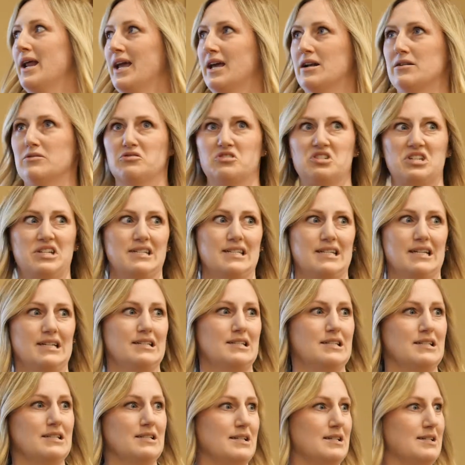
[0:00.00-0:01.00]
Analgesics,
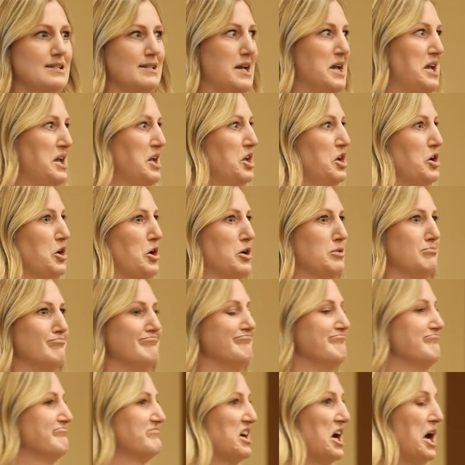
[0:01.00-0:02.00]
this is like your
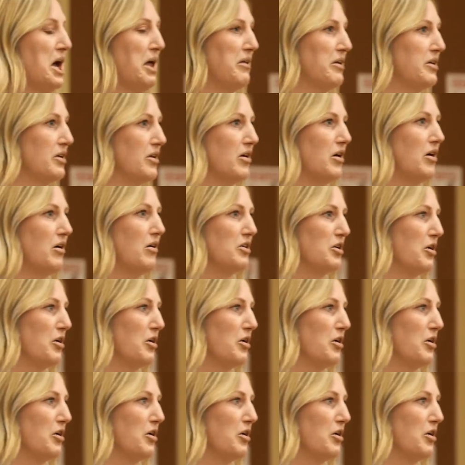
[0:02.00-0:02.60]
Tylenol,